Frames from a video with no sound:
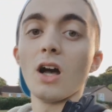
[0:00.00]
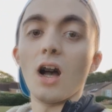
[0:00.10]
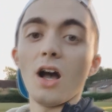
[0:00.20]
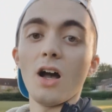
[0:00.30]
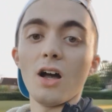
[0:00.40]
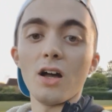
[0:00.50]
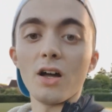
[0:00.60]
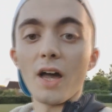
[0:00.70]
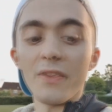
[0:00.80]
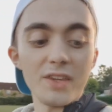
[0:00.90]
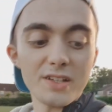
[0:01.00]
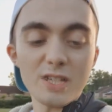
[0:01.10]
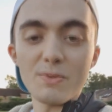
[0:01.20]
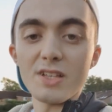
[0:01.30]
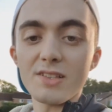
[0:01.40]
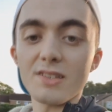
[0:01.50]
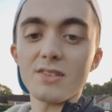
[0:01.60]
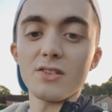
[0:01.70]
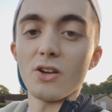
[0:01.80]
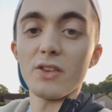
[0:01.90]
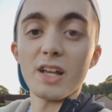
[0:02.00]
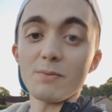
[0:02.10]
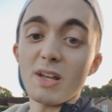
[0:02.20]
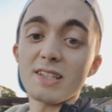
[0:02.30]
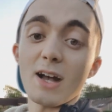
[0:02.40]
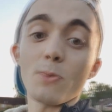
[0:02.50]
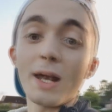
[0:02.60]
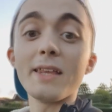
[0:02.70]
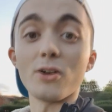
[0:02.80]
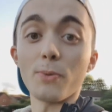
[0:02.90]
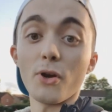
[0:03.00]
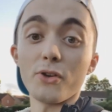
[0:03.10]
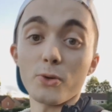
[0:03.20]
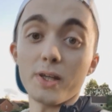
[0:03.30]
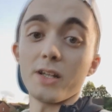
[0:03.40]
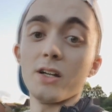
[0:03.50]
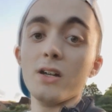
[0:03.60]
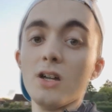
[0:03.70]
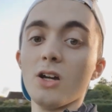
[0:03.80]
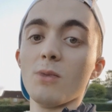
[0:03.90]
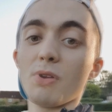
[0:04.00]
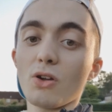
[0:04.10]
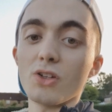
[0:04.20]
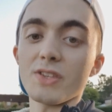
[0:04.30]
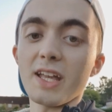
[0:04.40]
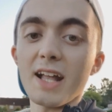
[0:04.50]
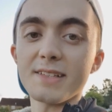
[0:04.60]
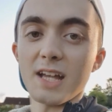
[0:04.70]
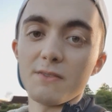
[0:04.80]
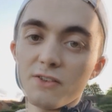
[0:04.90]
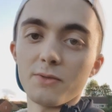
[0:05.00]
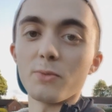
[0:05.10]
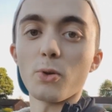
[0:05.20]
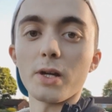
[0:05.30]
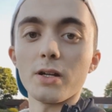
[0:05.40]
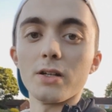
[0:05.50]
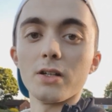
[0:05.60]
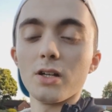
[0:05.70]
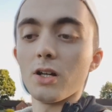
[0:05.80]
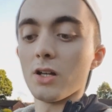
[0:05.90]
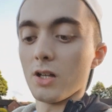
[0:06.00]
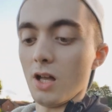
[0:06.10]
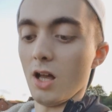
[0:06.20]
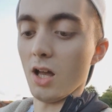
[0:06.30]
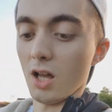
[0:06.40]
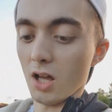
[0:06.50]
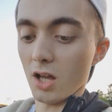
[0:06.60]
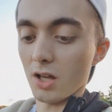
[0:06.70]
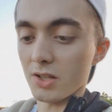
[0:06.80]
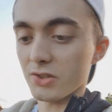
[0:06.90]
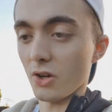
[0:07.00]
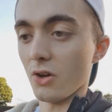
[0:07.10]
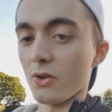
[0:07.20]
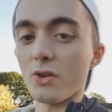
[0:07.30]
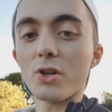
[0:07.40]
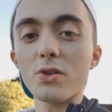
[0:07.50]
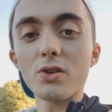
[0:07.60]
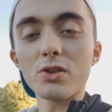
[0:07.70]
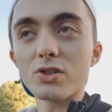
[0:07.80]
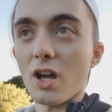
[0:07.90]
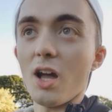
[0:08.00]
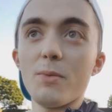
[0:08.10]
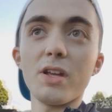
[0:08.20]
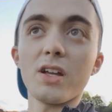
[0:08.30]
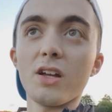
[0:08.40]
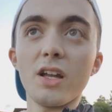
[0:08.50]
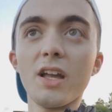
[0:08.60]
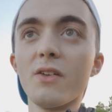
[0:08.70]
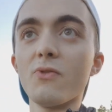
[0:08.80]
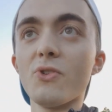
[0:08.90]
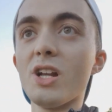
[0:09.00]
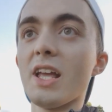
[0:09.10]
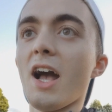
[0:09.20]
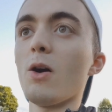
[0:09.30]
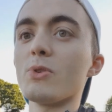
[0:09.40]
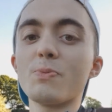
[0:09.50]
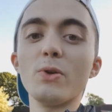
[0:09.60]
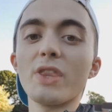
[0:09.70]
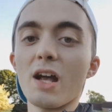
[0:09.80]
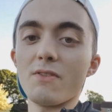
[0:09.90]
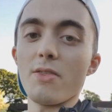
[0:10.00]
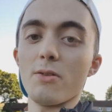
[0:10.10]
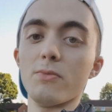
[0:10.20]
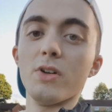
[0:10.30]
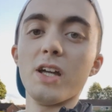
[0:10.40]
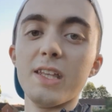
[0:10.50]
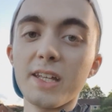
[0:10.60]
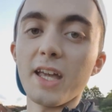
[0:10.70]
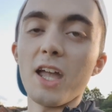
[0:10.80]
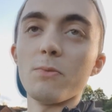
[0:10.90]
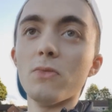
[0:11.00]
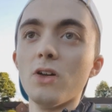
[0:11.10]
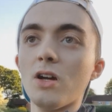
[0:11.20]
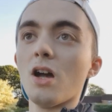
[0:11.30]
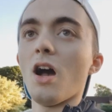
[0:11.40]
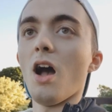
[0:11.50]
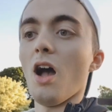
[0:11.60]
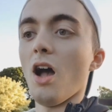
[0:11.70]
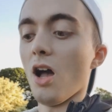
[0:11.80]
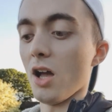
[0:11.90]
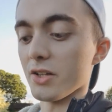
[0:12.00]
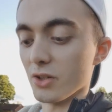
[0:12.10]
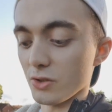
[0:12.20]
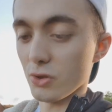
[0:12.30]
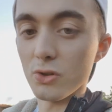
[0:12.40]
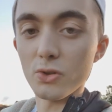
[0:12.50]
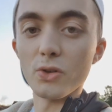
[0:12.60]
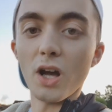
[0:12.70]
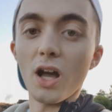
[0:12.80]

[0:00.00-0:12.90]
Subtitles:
and this just means they can basically outplay their opponent quicker because they get into that rhythm quicker. So timing really helps build that rhythm in the game. So do